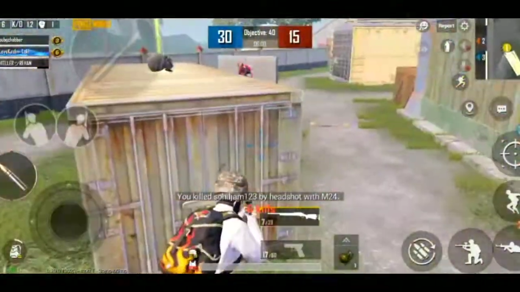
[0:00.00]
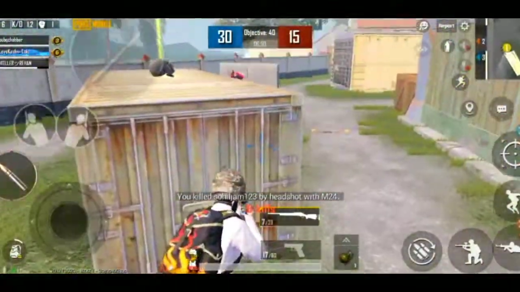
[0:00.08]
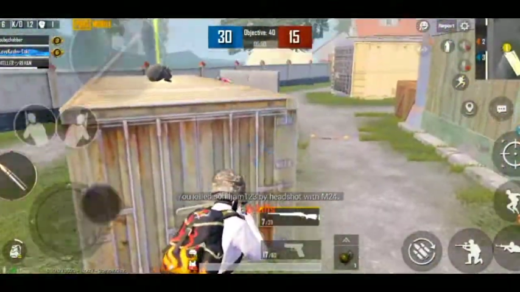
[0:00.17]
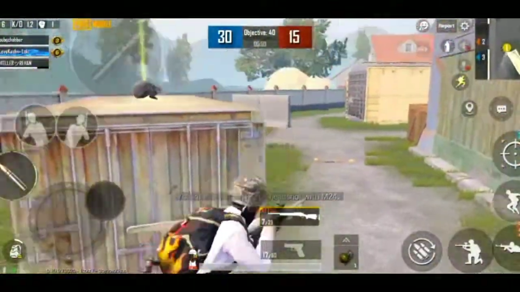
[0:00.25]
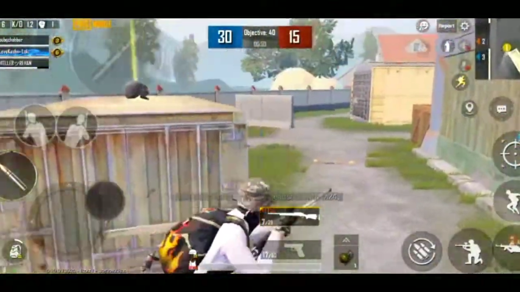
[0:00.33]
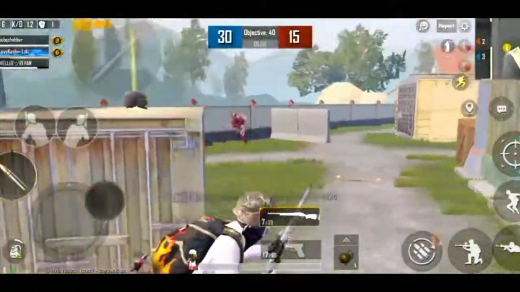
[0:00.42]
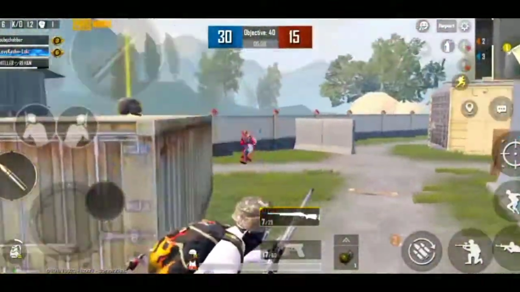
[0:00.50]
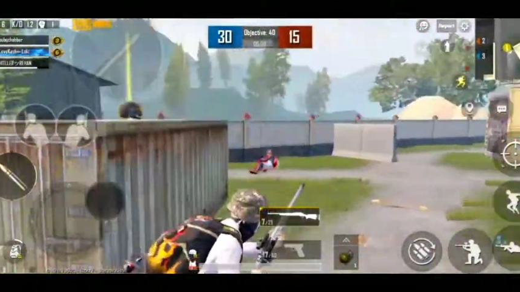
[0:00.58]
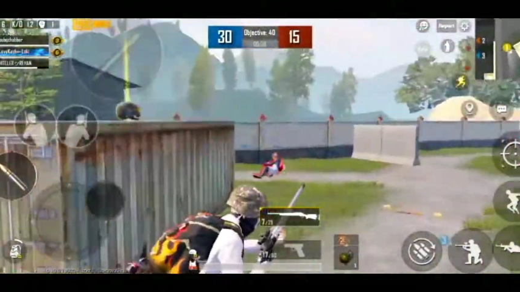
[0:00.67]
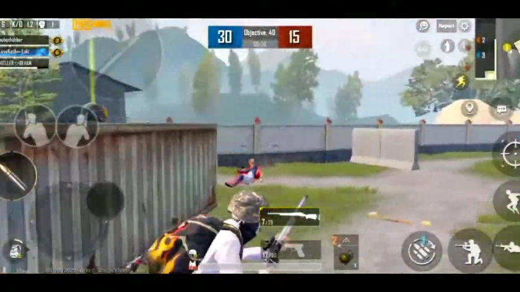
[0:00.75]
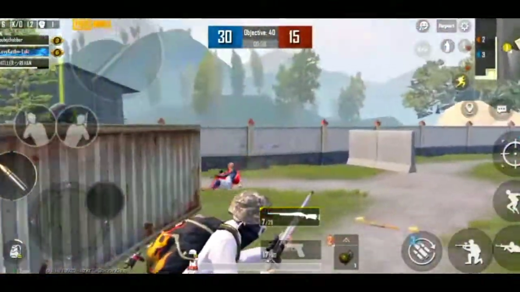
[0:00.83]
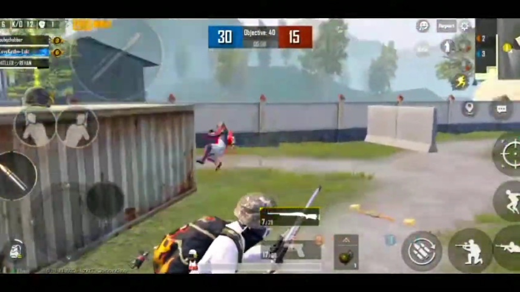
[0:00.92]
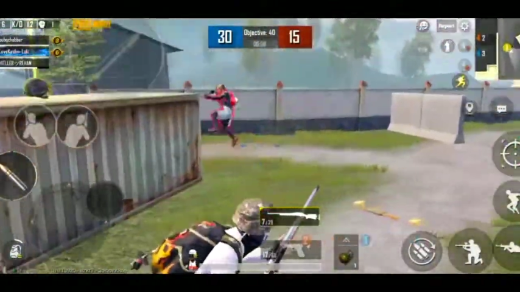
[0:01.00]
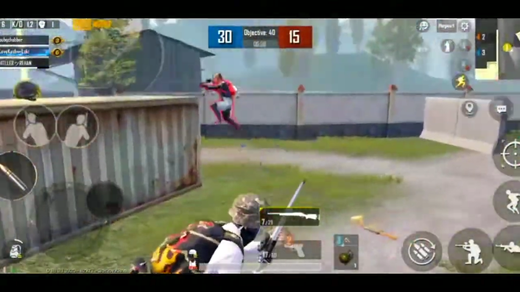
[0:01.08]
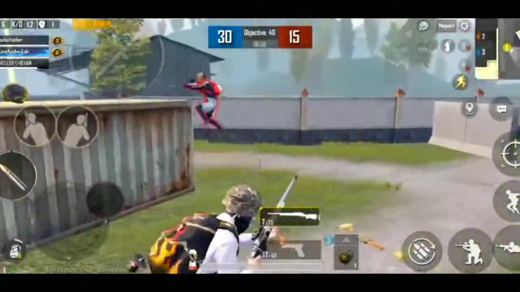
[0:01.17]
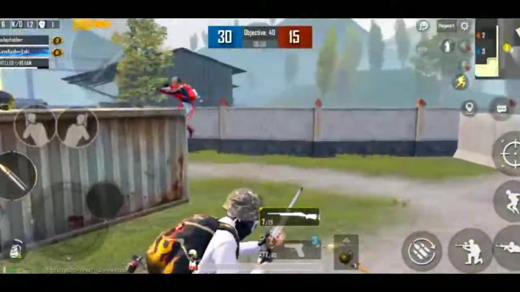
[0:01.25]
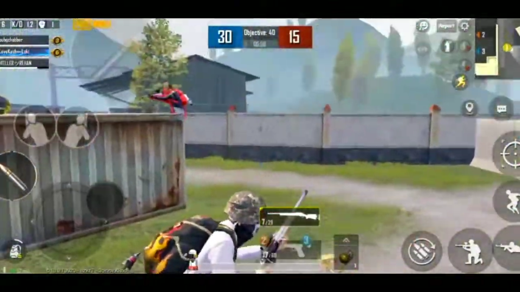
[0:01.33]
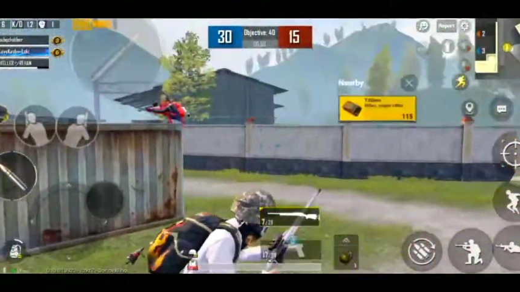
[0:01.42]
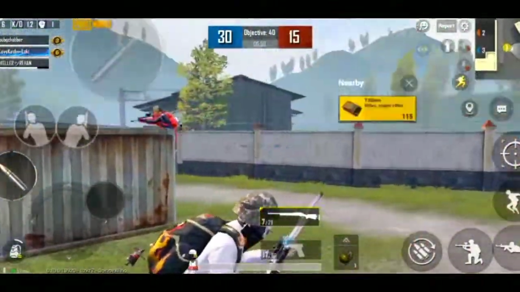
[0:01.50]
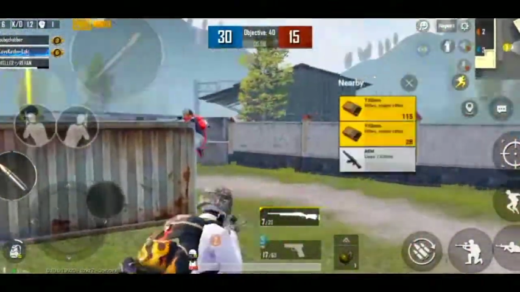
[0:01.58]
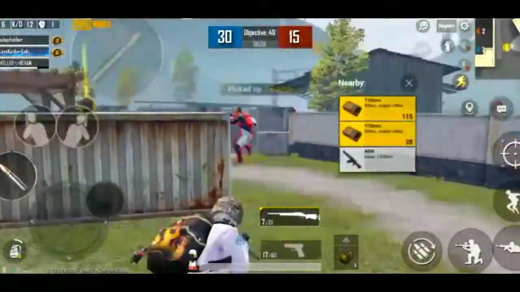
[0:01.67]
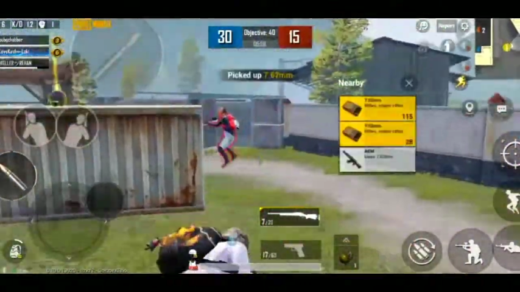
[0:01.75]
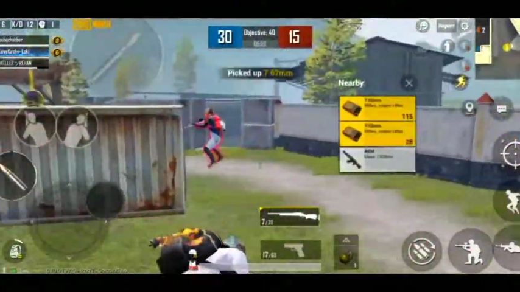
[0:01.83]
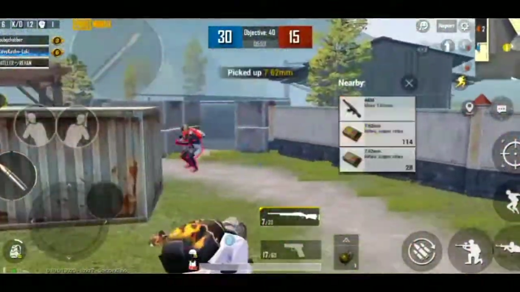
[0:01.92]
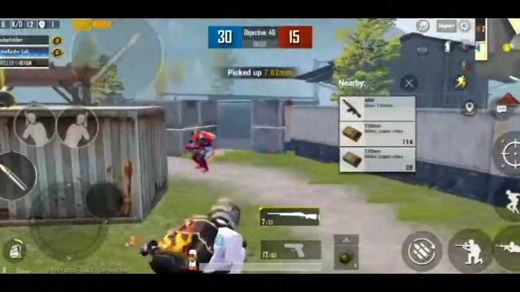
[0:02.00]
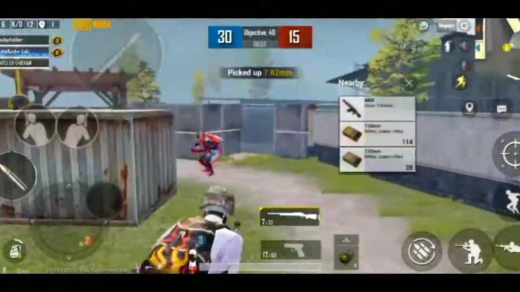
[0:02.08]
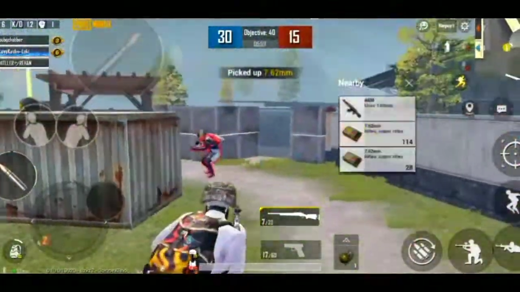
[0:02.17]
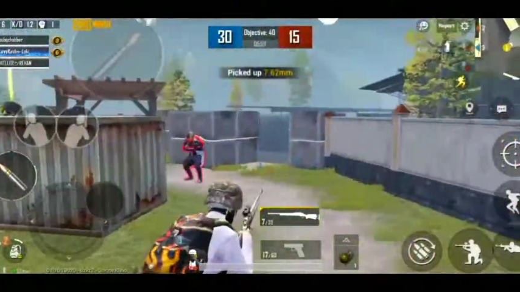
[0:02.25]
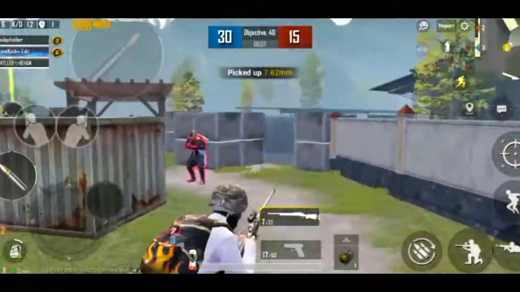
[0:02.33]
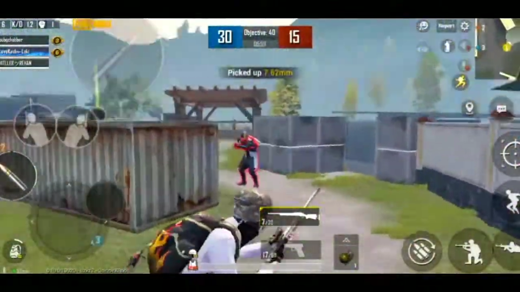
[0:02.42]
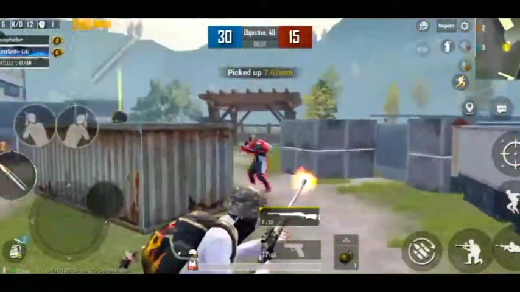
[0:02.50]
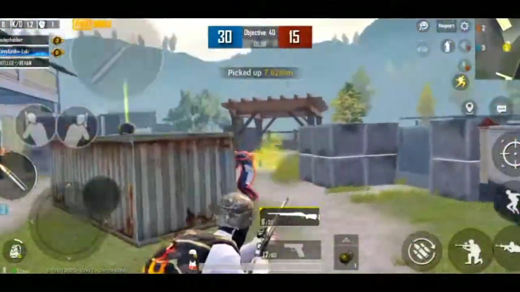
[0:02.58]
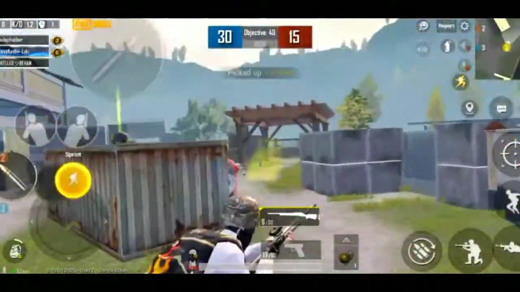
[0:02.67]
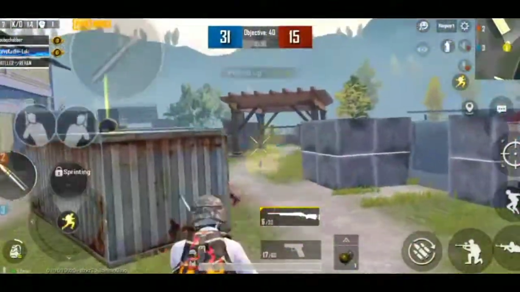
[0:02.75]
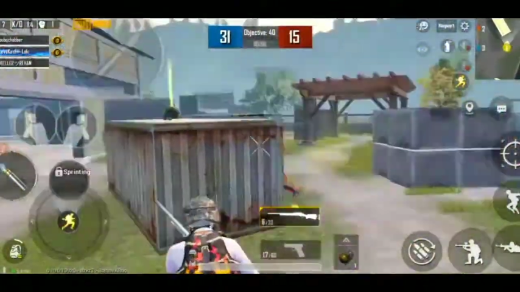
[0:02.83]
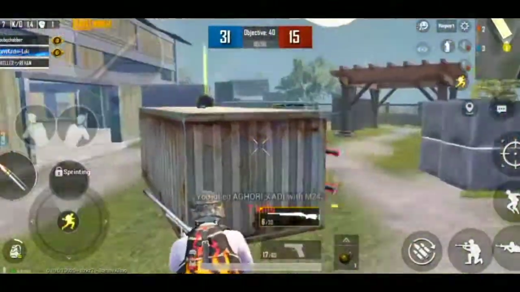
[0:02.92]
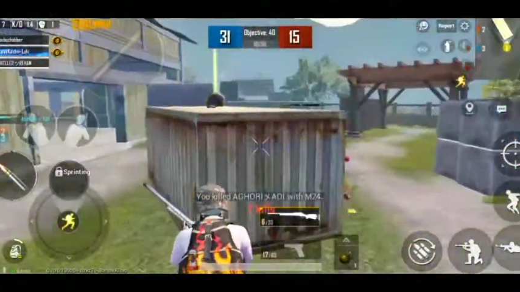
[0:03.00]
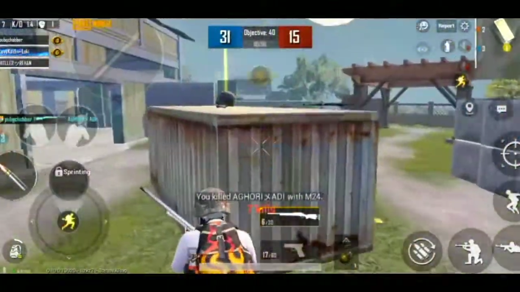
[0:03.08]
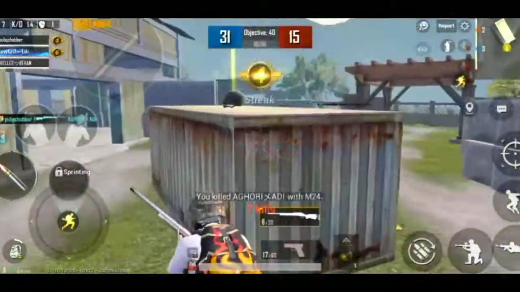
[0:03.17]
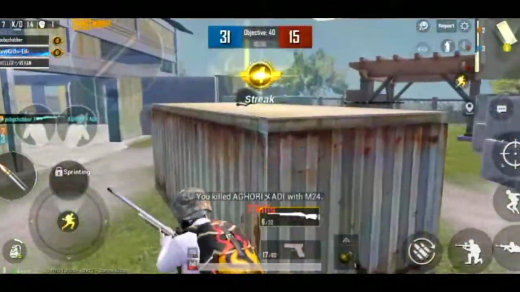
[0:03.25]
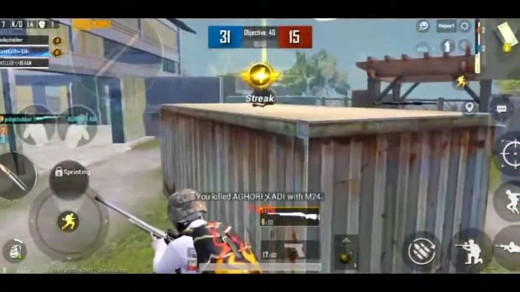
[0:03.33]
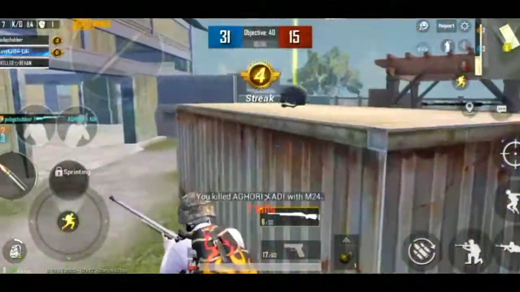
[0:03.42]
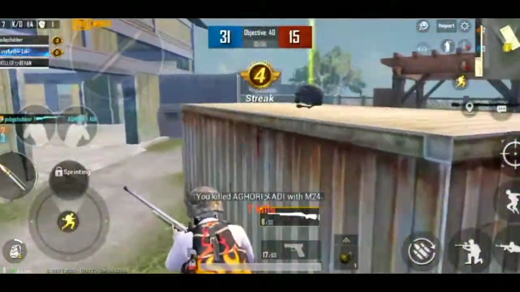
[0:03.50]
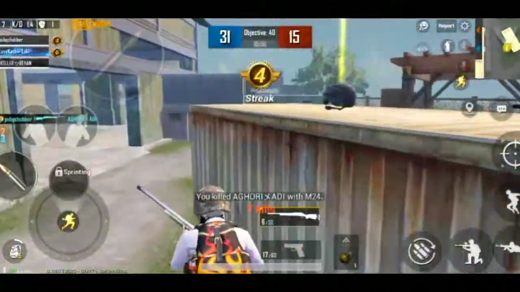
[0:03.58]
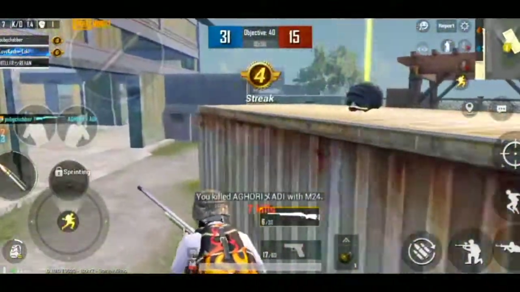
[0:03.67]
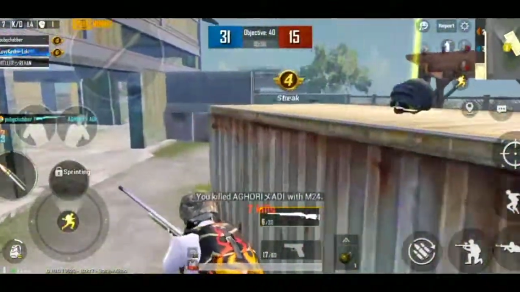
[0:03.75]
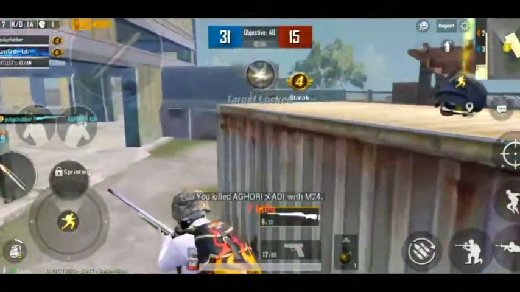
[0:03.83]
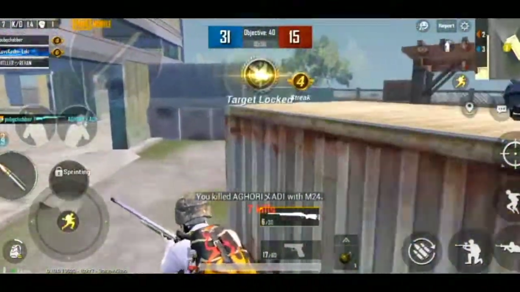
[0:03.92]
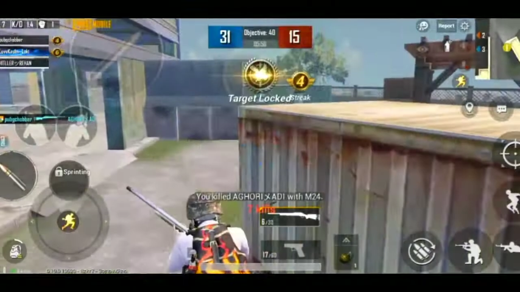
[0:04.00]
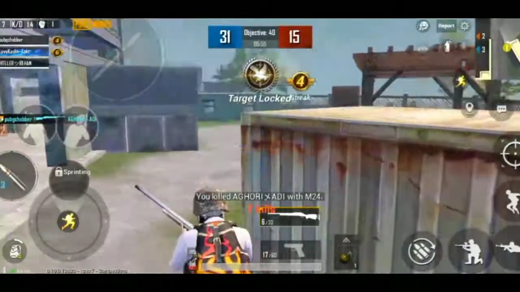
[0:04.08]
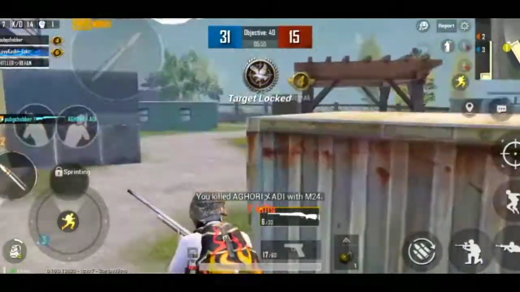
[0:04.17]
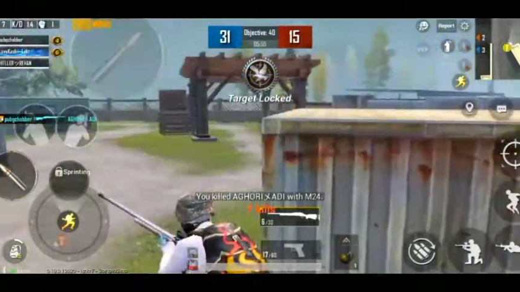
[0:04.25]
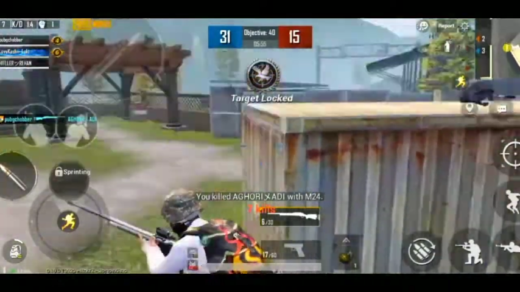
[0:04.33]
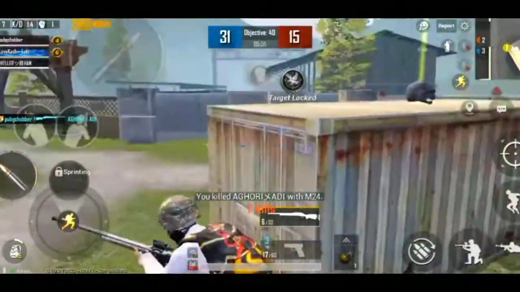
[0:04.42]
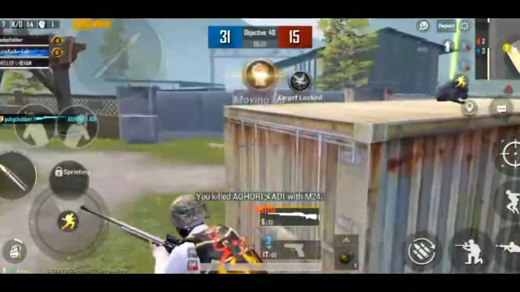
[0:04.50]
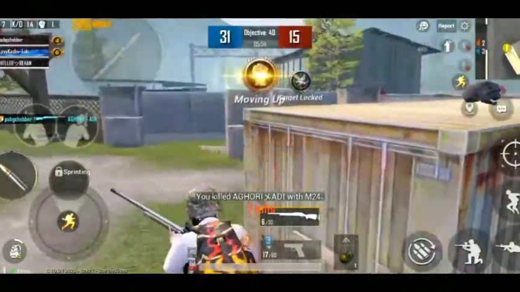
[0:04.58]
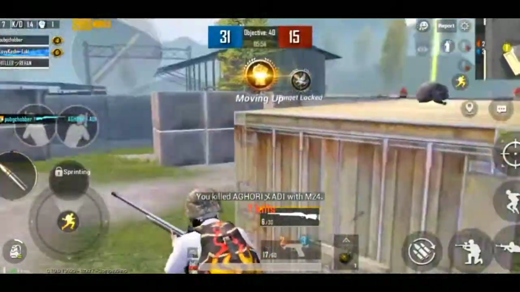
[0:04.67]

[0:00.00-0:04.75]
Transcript: [unreadable: no face in view]